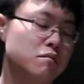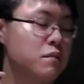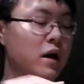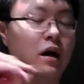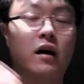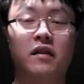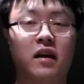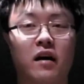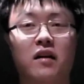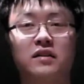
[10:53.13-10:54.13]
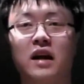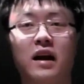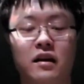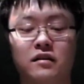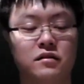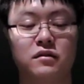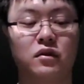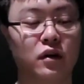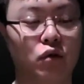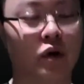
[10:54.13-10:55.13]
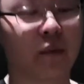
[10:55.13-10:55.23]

But the other side is you can do it